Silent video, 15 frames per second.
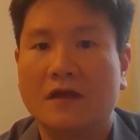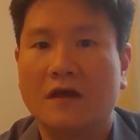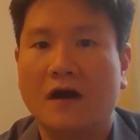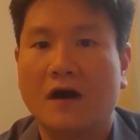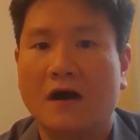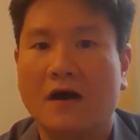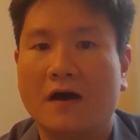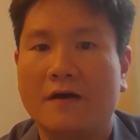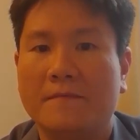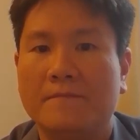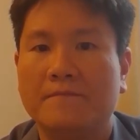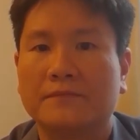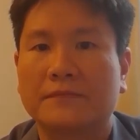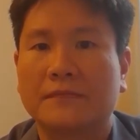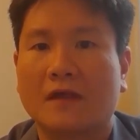
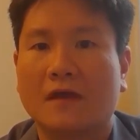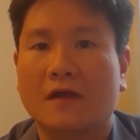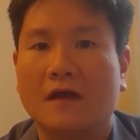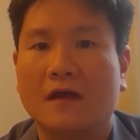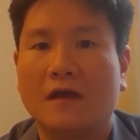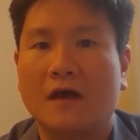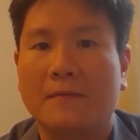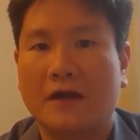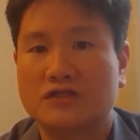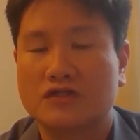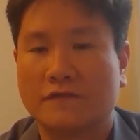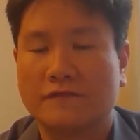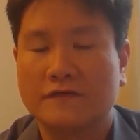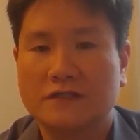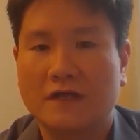your
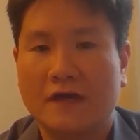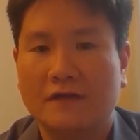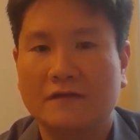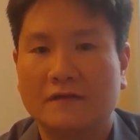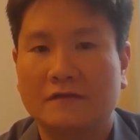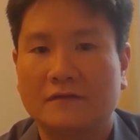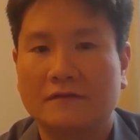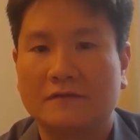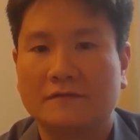service line?